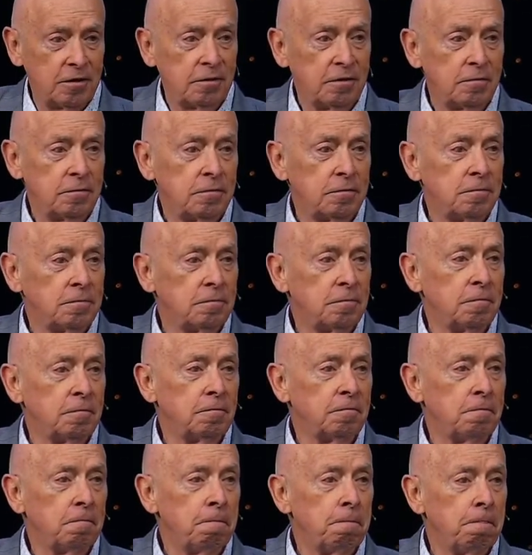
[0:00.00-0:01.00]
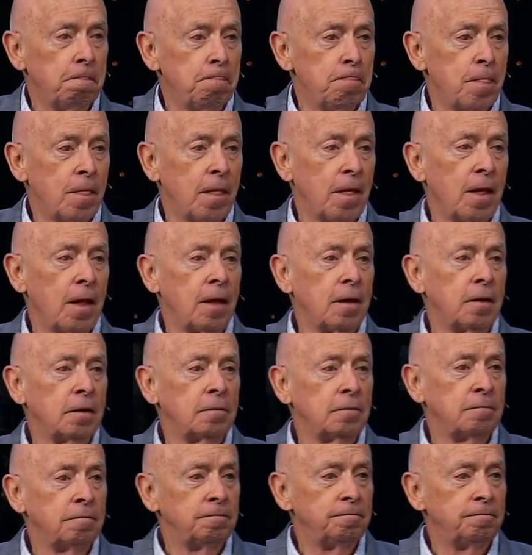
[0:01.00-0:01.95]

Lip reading: [no speech]